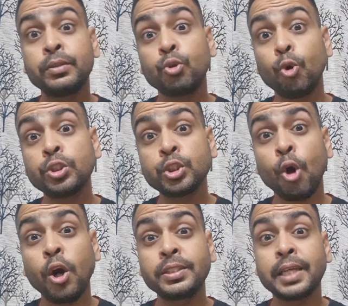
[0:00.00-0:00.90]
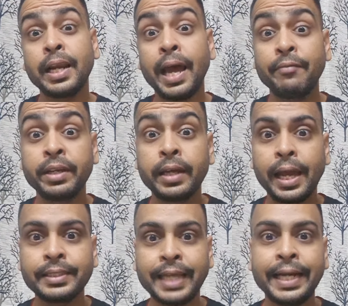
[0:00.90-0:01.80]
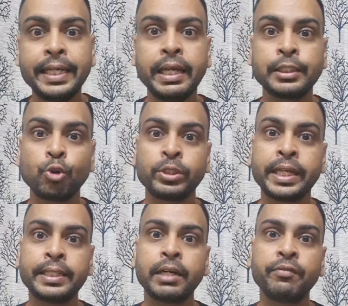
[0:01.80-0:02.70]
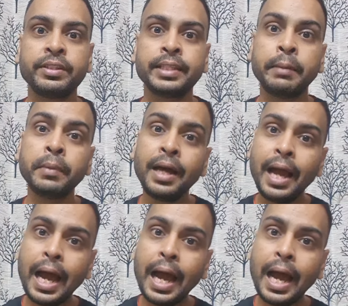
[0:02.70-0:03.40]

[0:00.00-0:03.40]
but those thoughts are having anxiety associated with them,